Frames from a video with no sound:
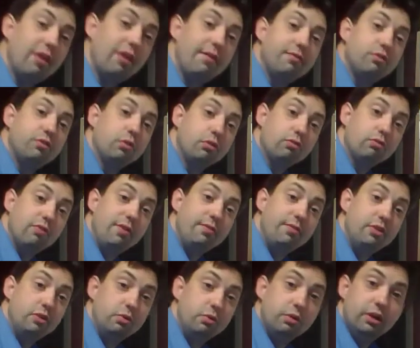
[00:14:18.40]
we were to graph total
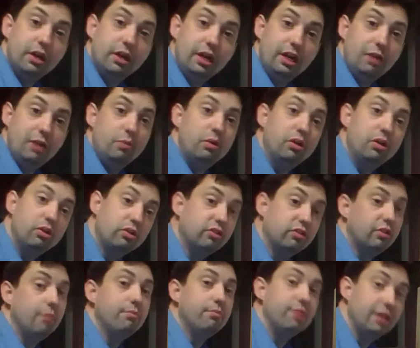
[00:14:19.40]
revenue, it would
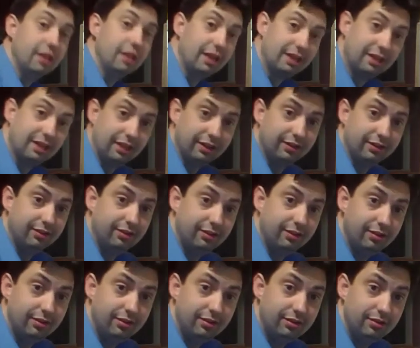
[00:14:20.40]
look something like
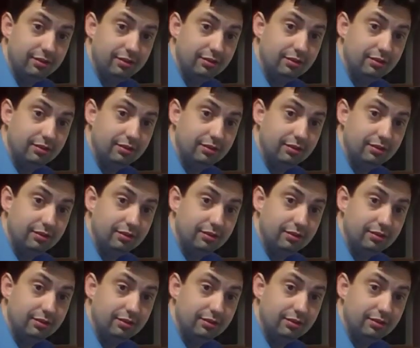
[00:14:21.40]
this.